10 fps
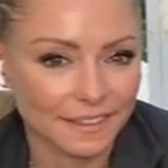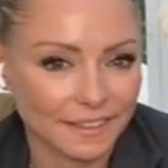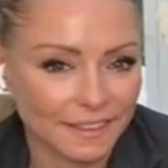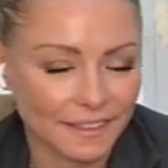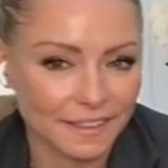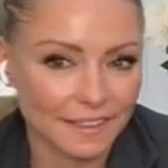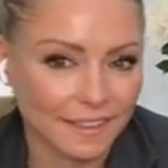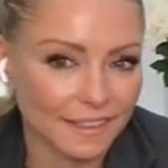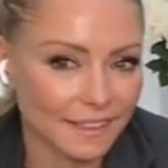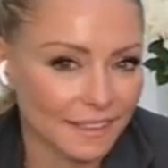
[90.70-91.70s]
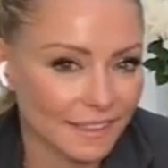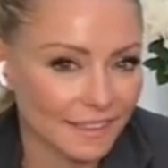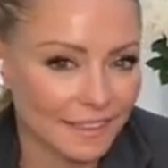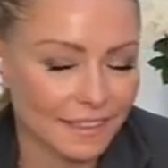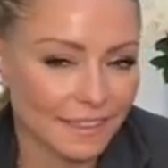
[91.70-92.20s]

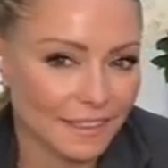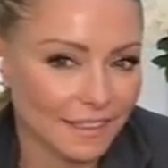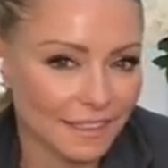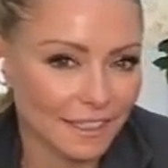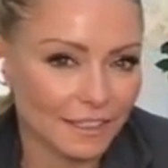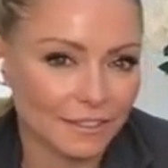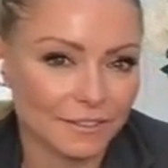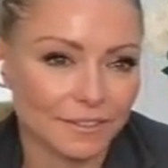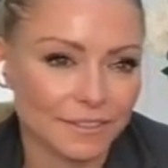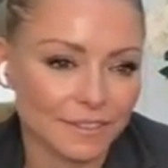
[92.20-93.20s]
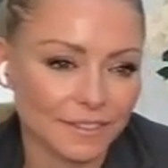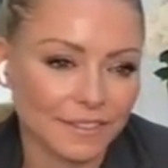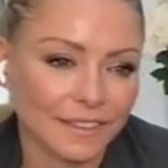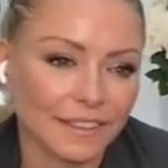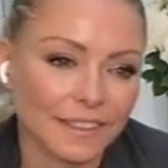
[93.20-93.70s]

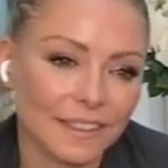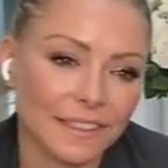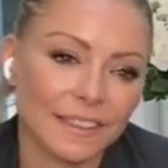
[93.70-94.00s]
No words are spoken by the person on screen.